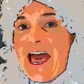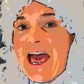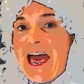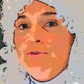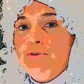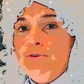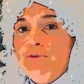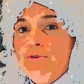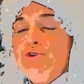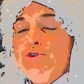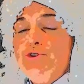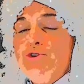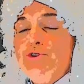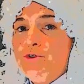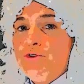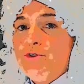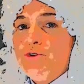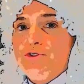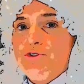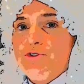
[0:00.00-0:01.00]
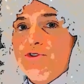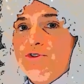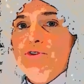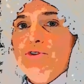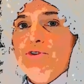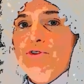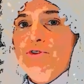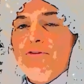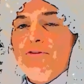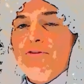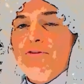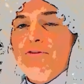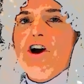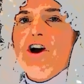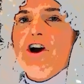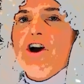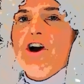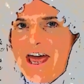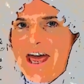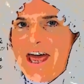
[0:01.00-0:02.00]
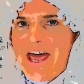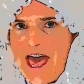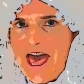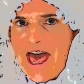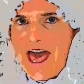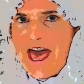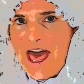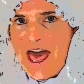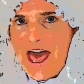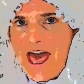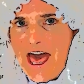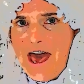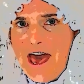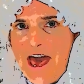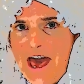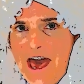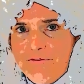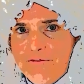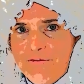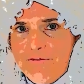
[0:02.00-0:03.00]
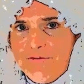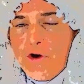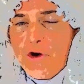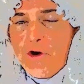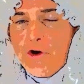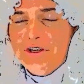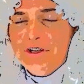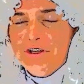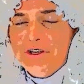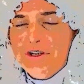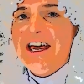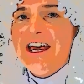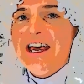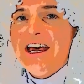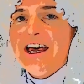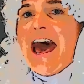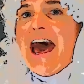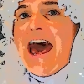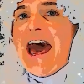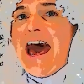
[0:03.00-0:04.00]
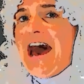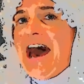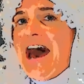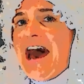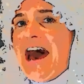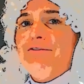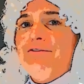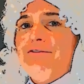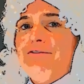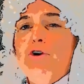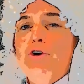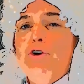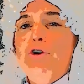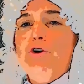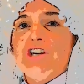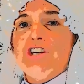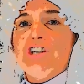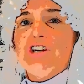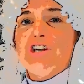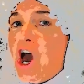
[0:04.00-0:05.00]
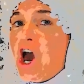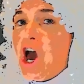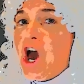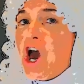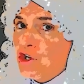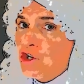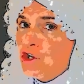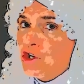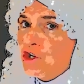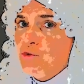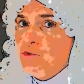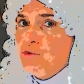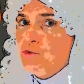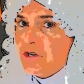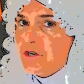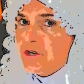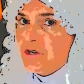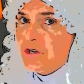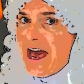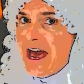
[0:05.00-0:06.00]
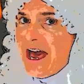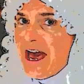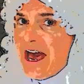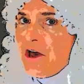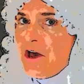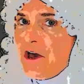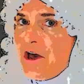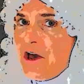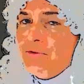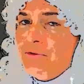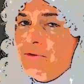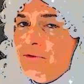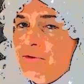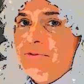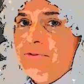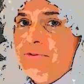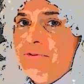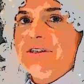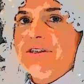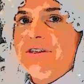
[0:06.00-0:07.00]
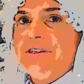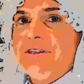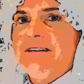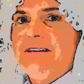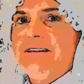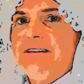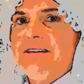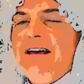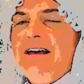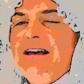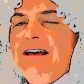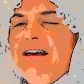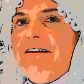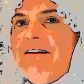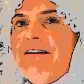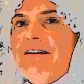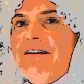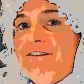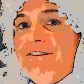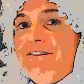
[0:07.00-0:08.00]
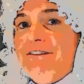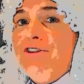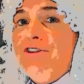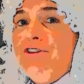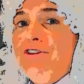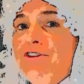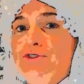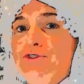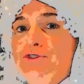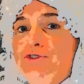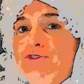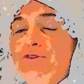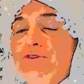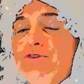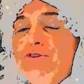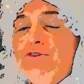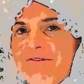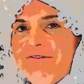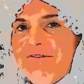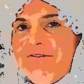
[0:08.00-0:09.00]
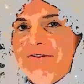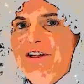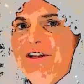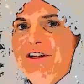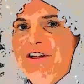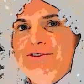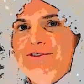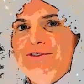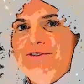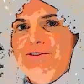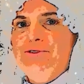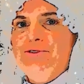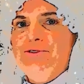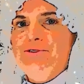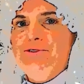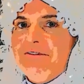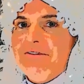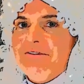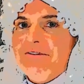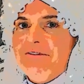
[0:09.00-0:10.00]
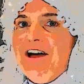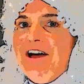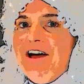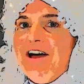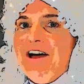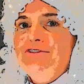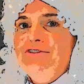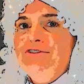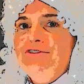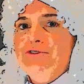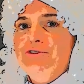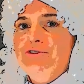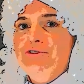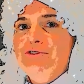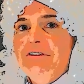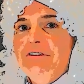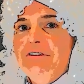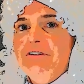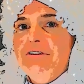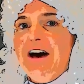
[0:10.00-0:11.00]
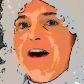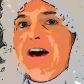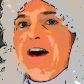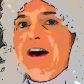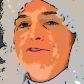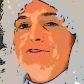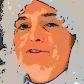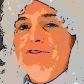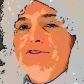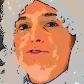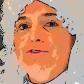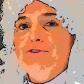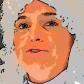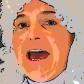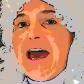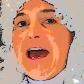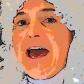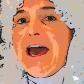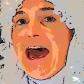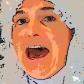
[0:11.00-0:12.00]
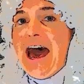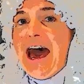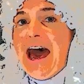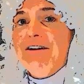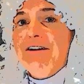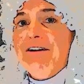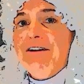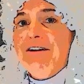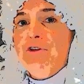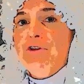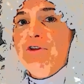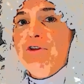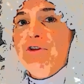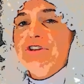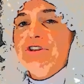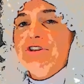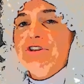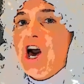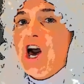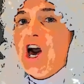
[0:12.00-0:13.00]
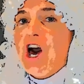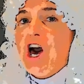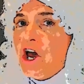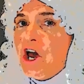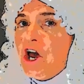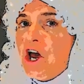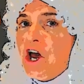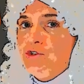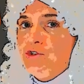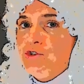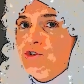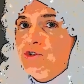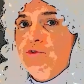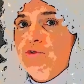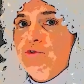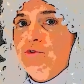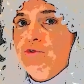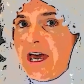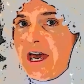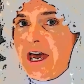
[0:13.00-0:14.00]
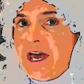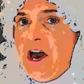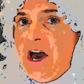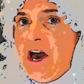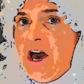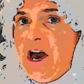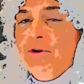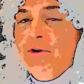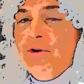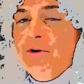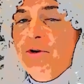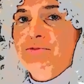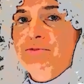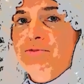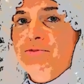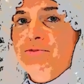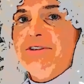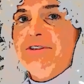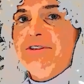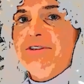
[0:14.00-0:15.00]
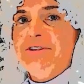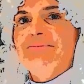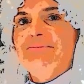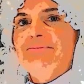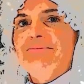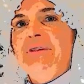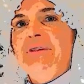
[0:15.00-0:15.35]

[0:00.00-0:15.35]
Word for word: Count to for half notes. Half notes are two counts. One, two, one, two, one, two, one, two. Half notes are two counts.